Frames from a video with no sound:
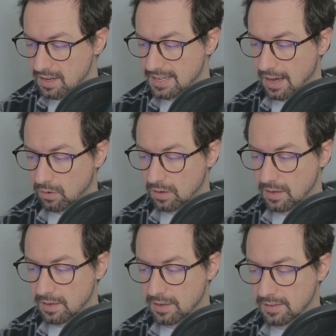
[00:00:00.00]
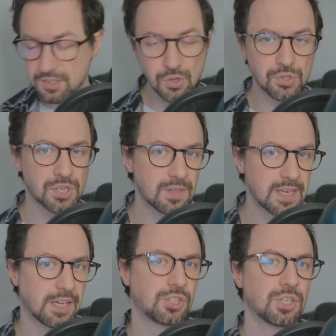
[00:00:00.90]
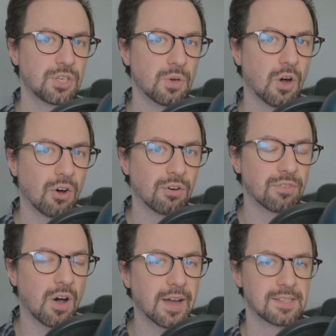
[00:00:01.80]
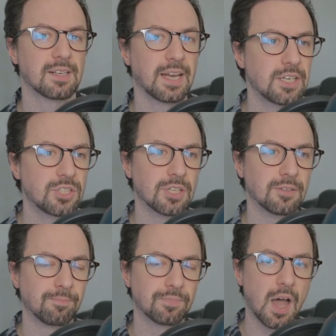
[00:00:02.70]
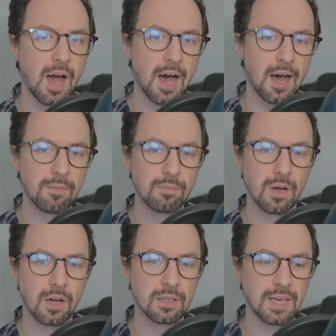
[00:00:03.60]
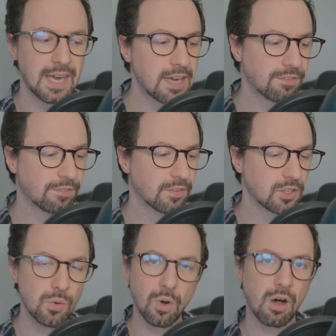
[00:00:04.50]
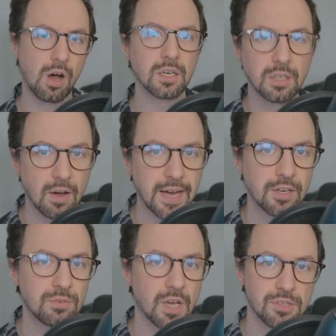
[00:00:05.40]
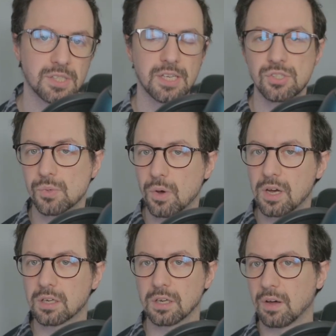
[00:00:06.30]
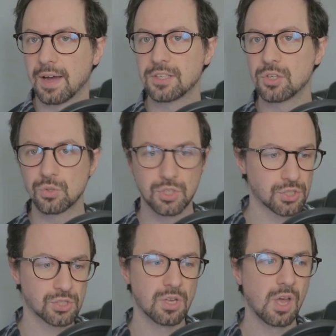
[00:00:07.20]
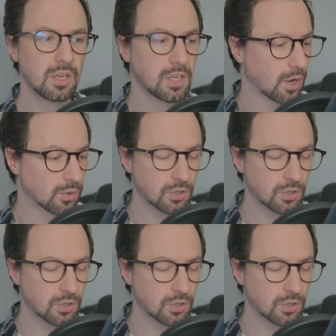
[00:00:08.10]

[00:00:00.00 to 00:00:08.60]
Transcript: Now, there's also the issue of isolation. Um, if you are a guy who does tend to work a lot and you're just, you know,